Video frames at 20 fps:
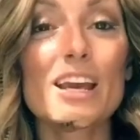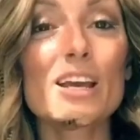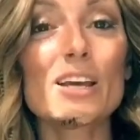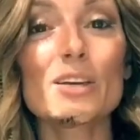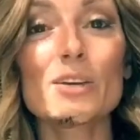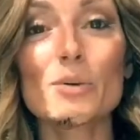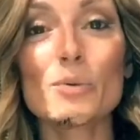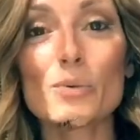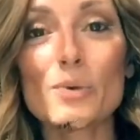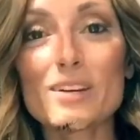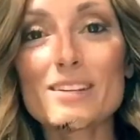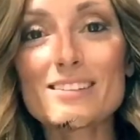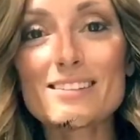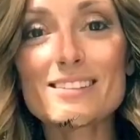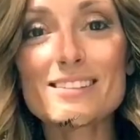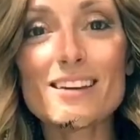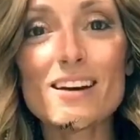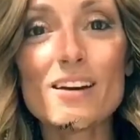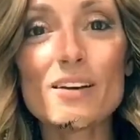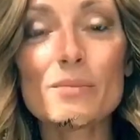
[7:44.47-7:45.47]
You win
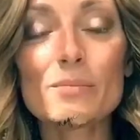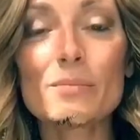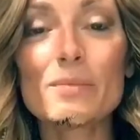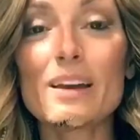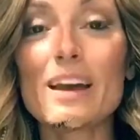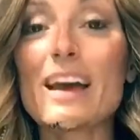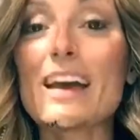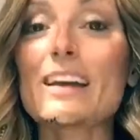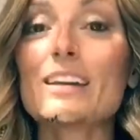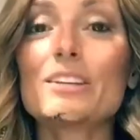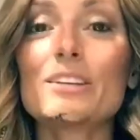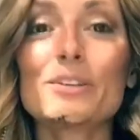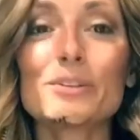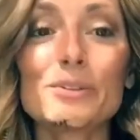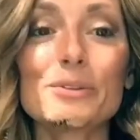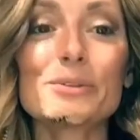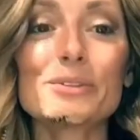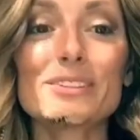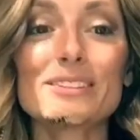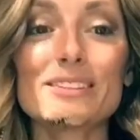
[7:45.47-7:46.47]
some and you
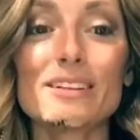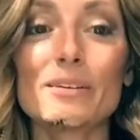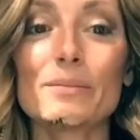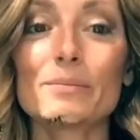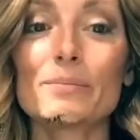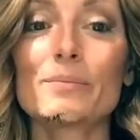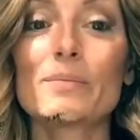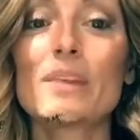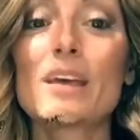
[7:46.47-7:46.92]
lose some.